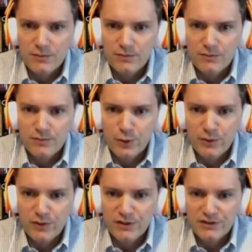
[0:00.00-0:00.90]
pretty
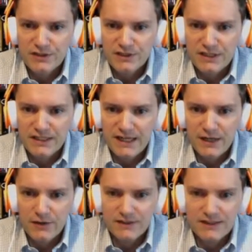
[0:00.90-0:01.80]
much going to
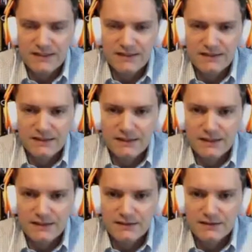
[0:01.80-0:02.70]
count that